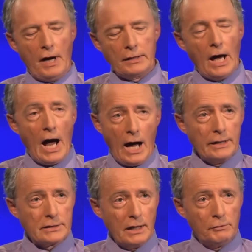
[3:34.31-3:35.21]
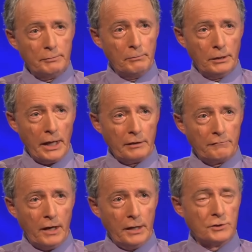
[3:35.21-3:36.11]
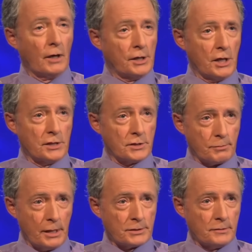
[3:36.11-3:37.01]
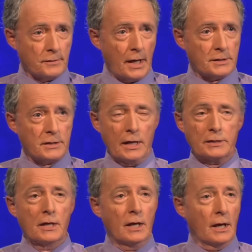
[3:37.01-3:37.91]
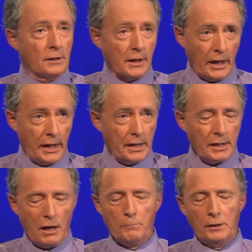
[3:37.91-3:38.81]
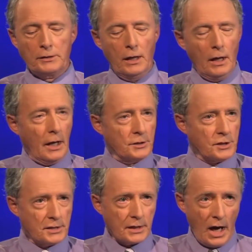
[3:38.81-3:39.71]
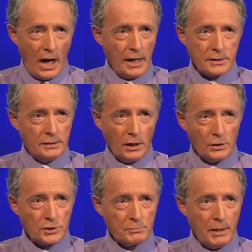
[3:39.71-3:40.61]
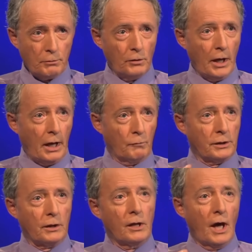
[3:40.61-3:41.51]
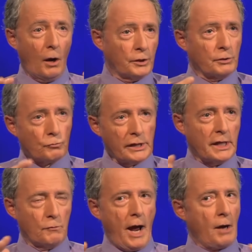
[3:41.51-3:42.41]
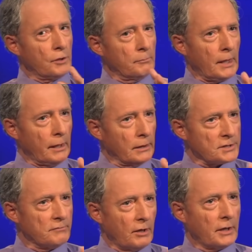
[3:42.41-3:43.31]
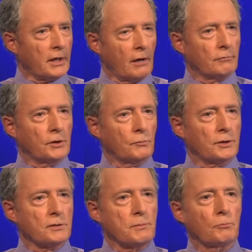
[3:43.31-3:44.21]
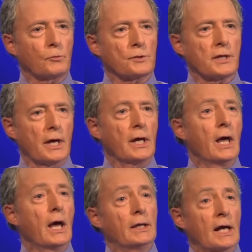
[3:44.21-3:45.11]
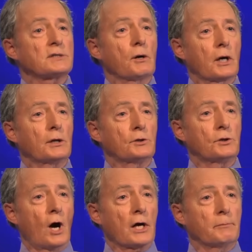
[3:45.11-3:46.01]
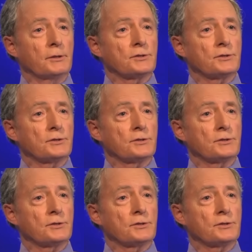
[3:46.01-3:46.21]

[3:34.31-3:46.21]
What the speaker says: the highest level people I could find. So I chased the President of the United States, the Canadian government, I chased the highest intelligence people, and I wouldn't really interact with them, but I'd listen very carefully to what these people were saying, and that's how I got into documents.